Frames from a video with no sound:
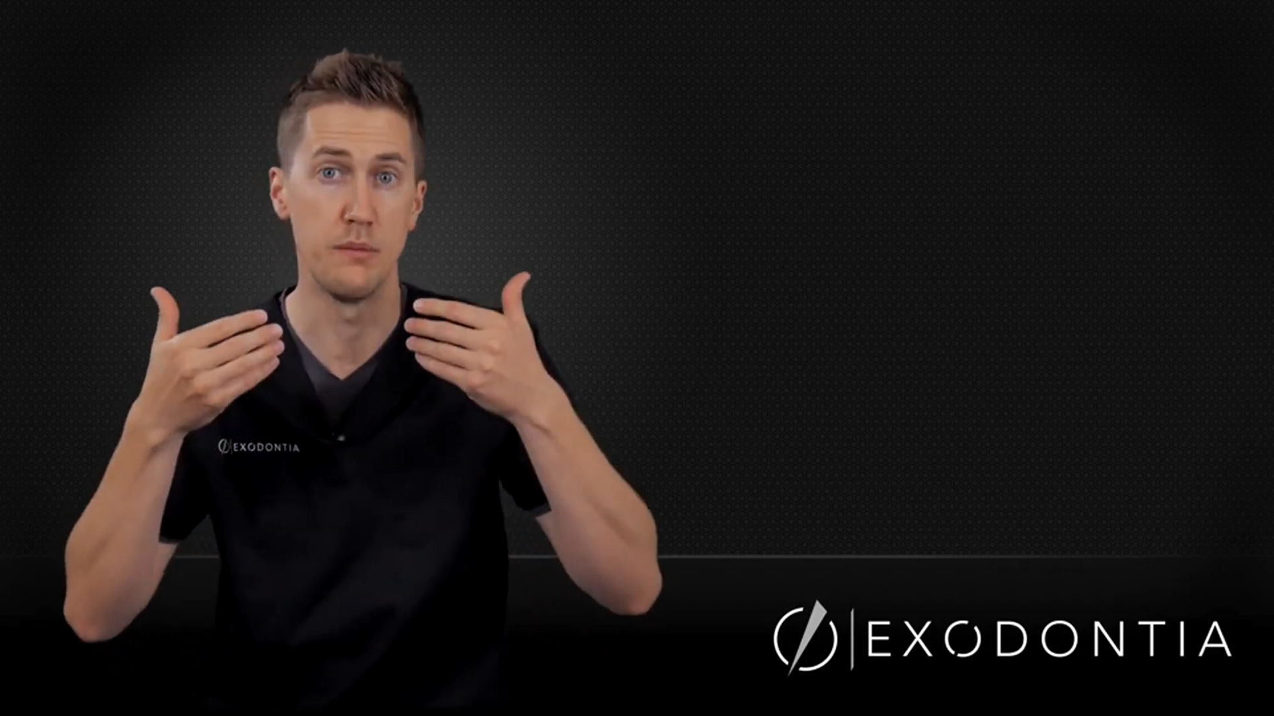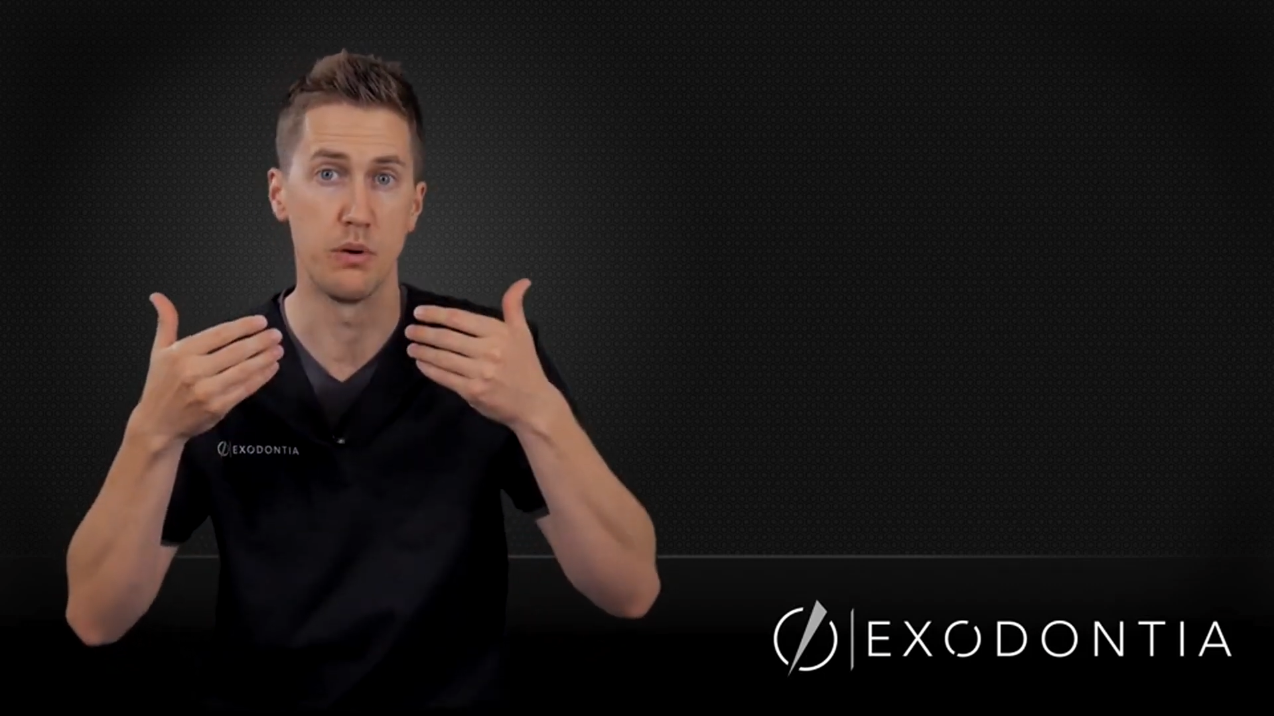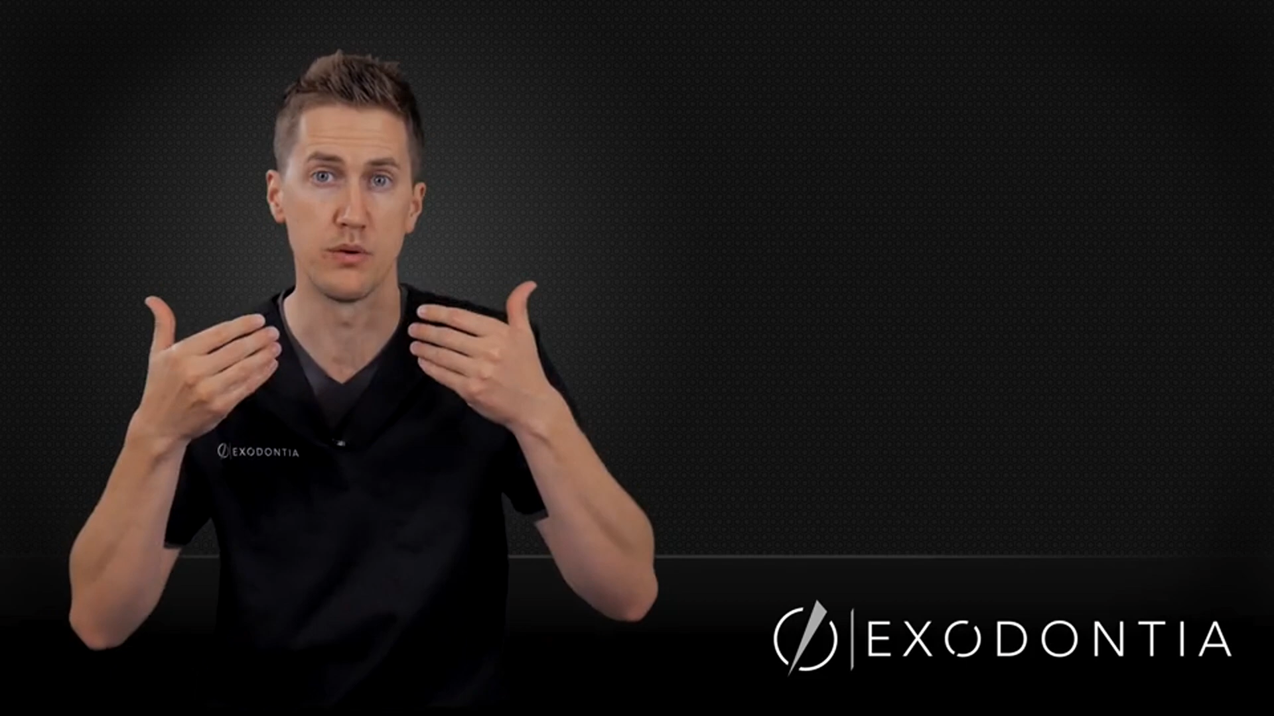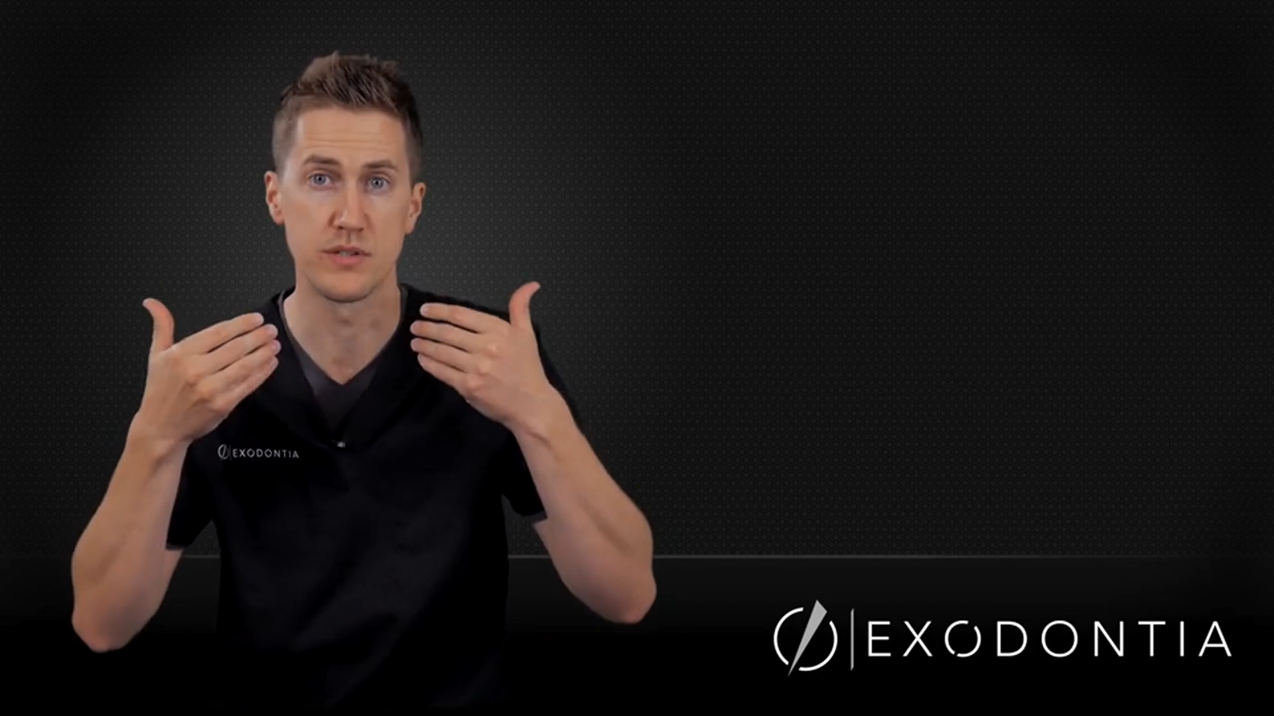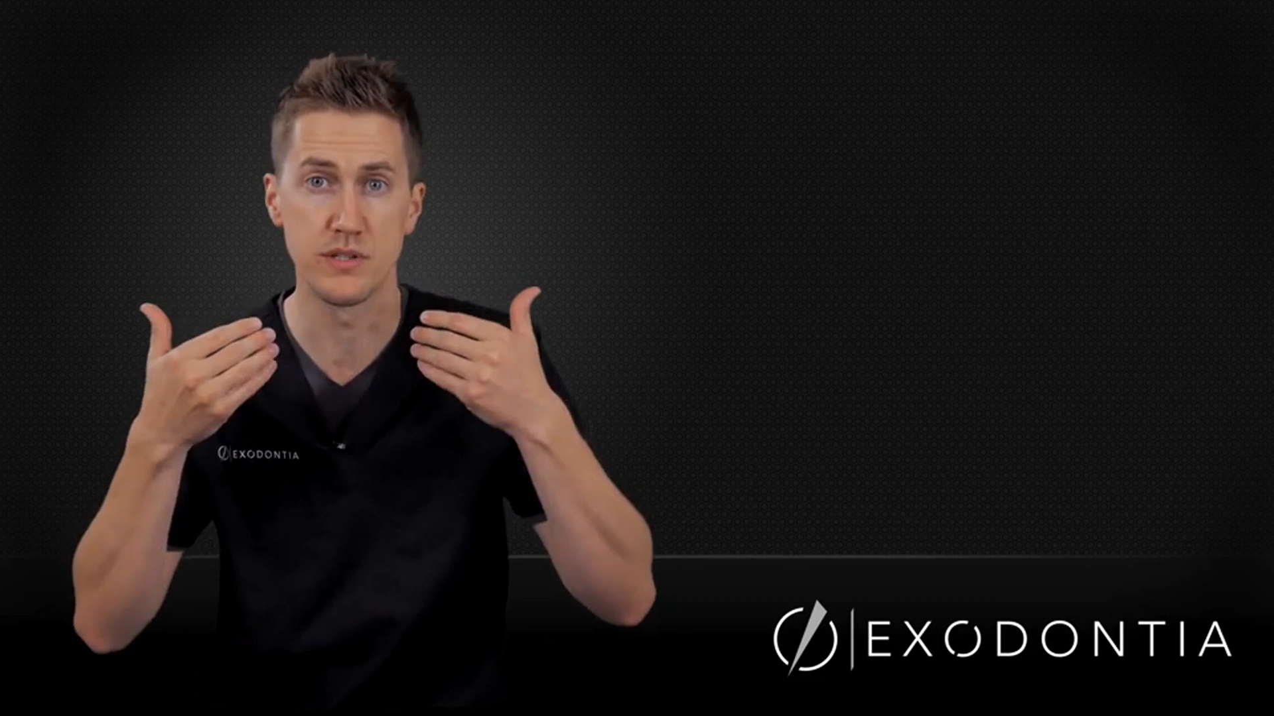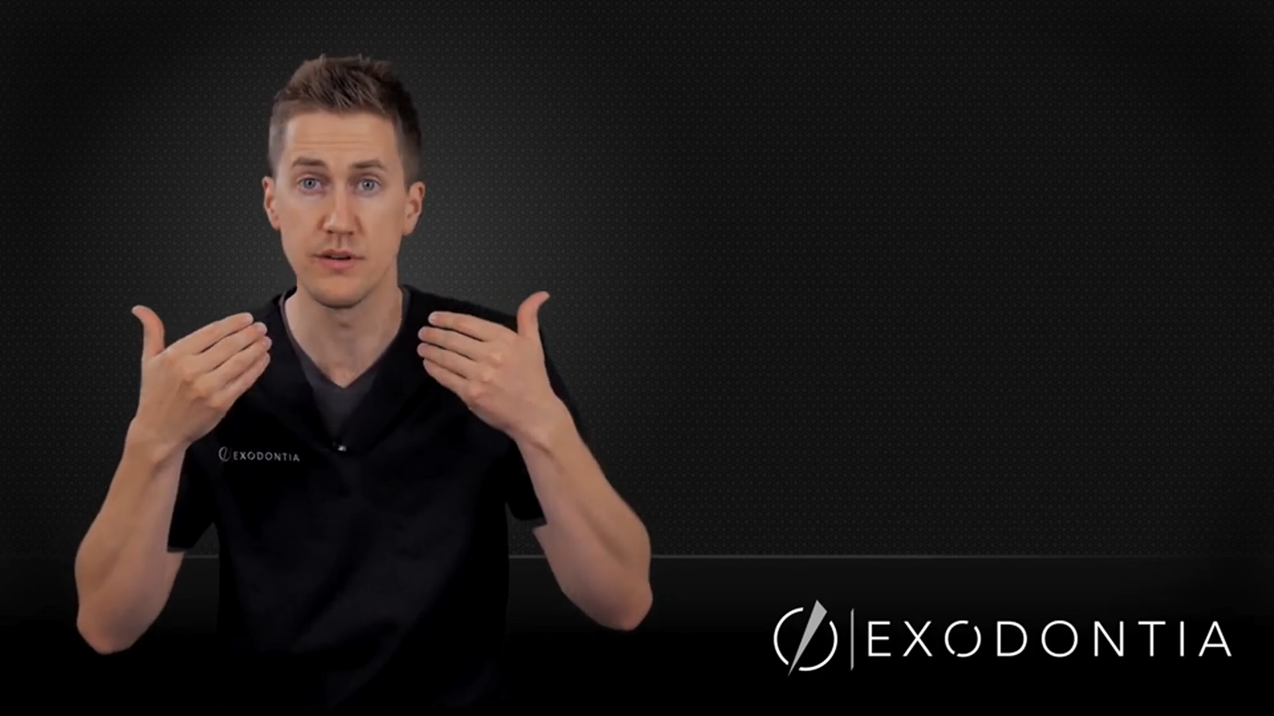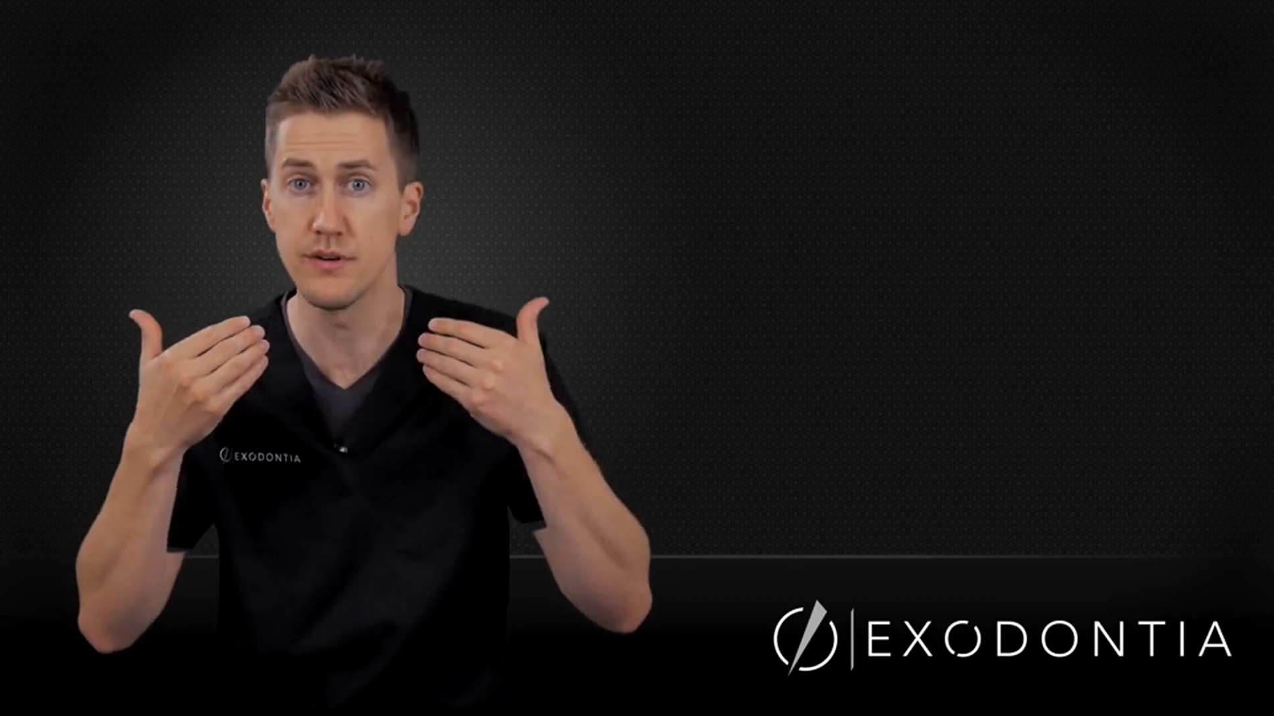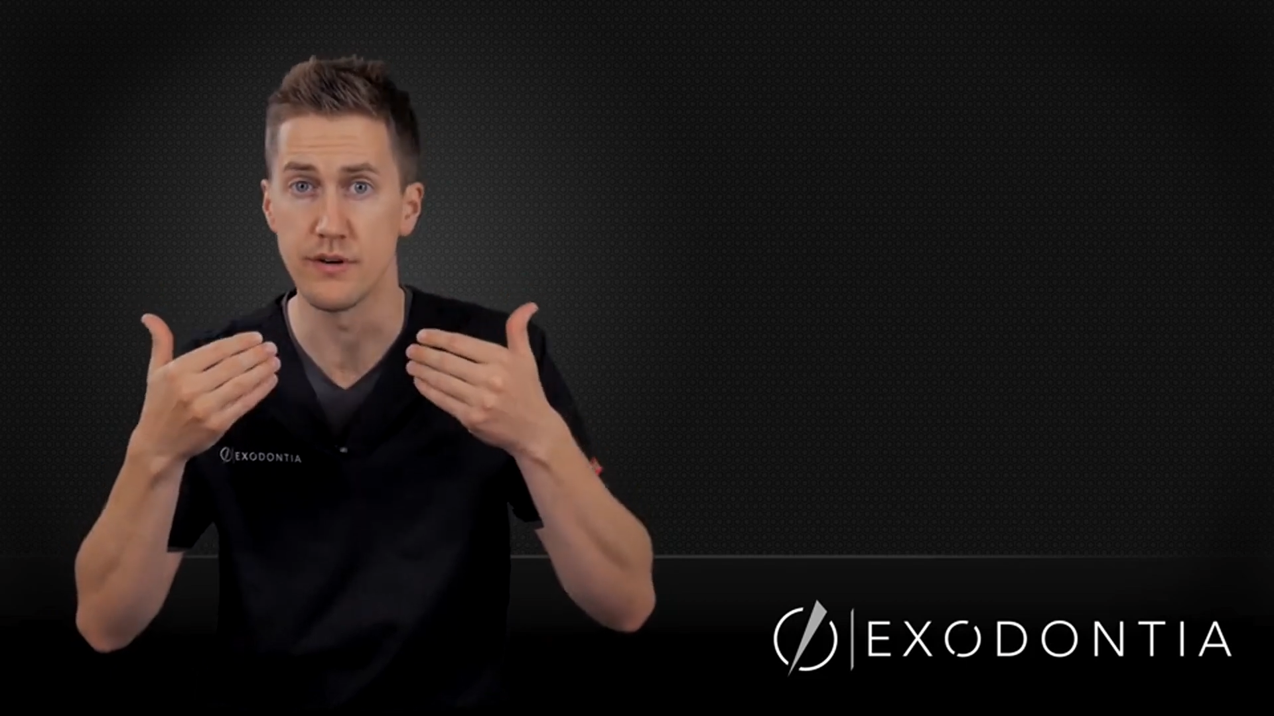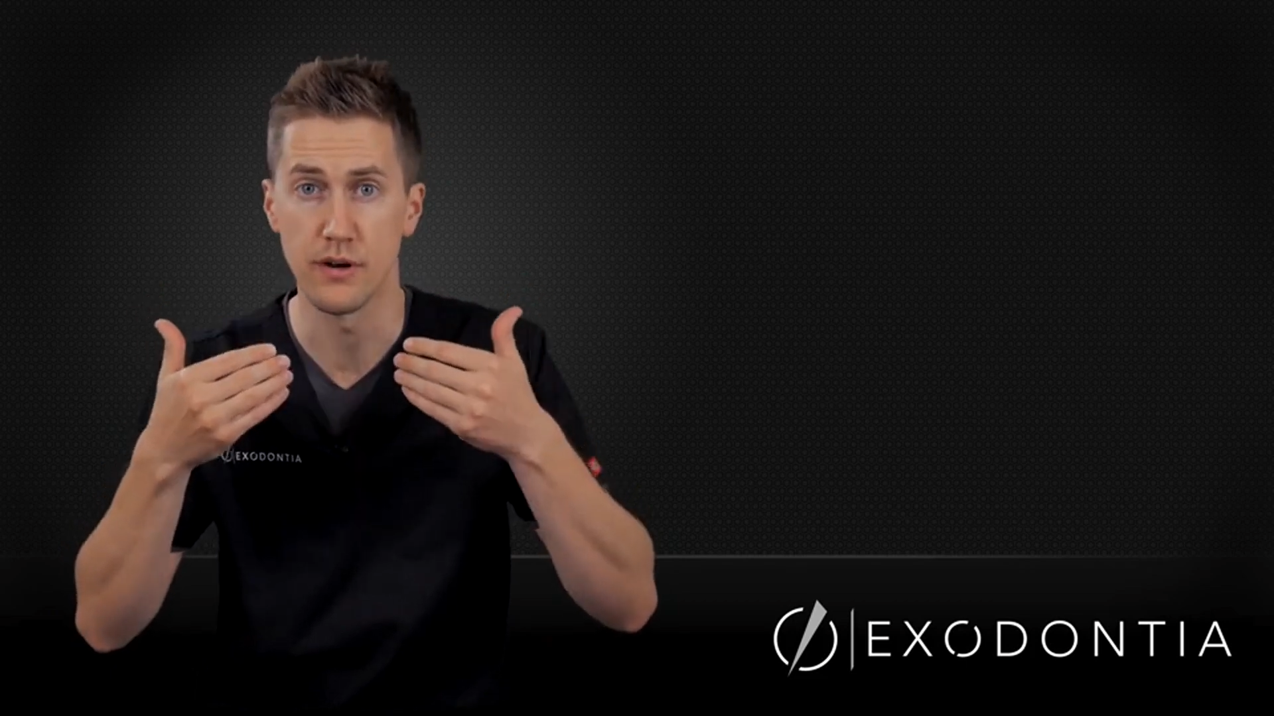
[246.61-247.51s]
posterior